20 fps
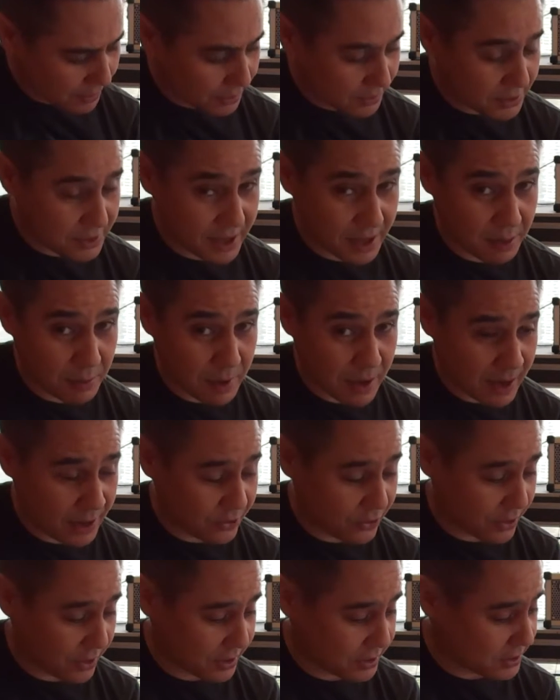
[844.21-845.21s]
D
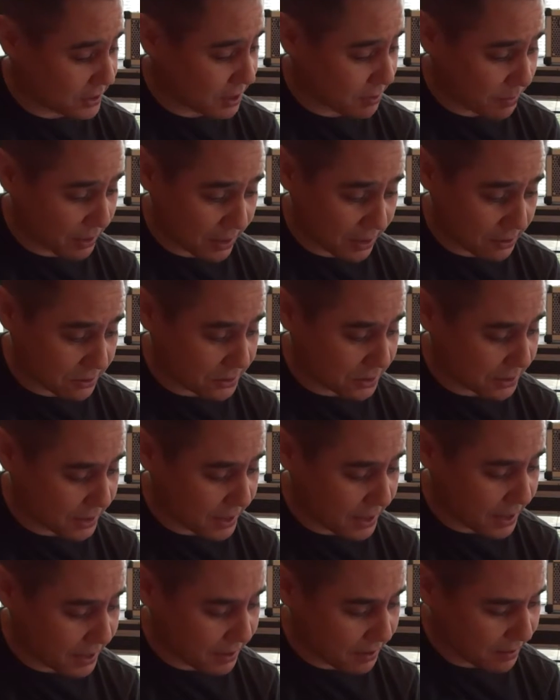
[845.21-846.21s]
major is something else
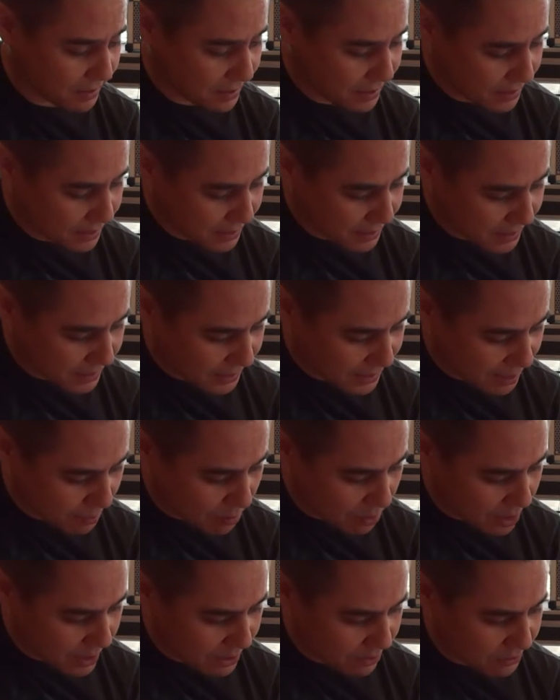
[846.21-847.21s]
again, E
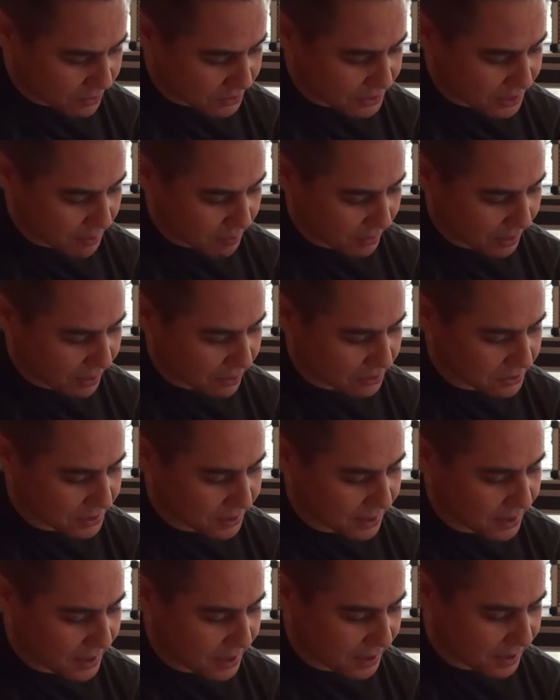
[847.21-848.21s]
minor is something else
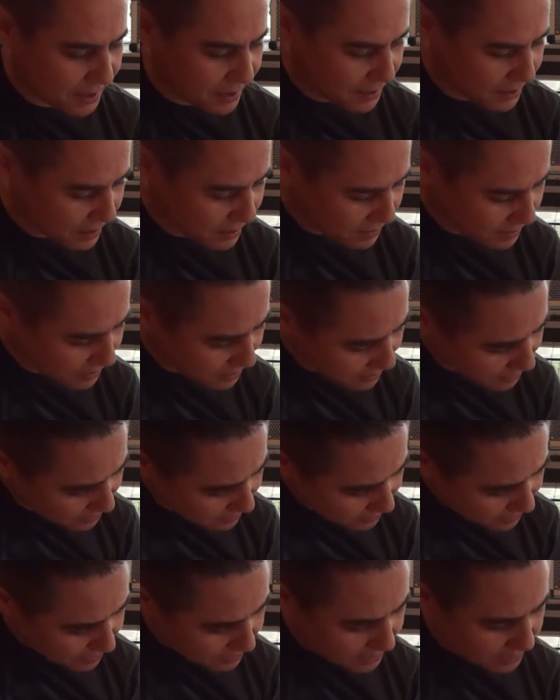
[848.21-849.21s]
again,
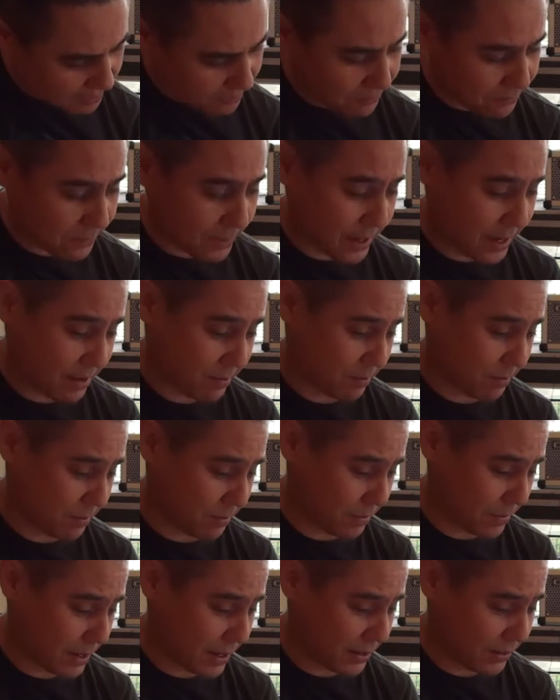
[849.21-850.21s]
E flat
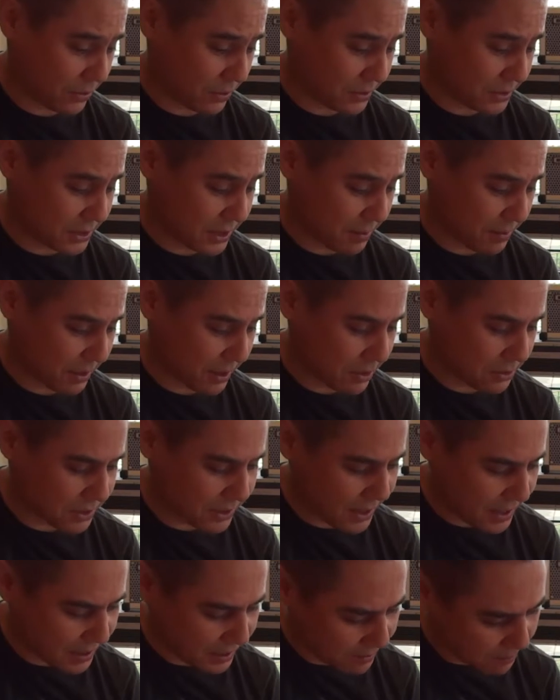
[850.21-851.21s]
major is something else
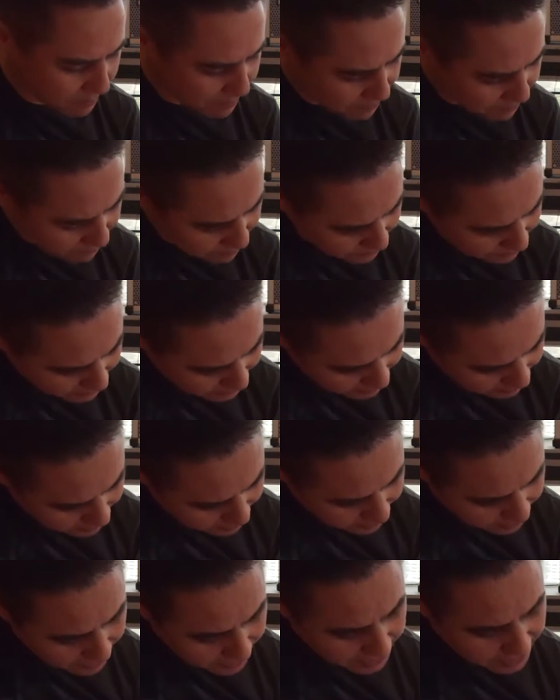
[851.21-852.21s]
again,
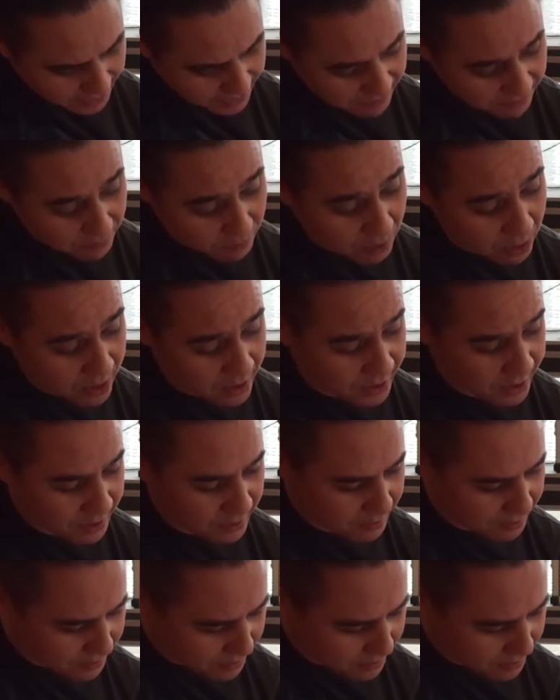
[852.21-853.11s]
F minor,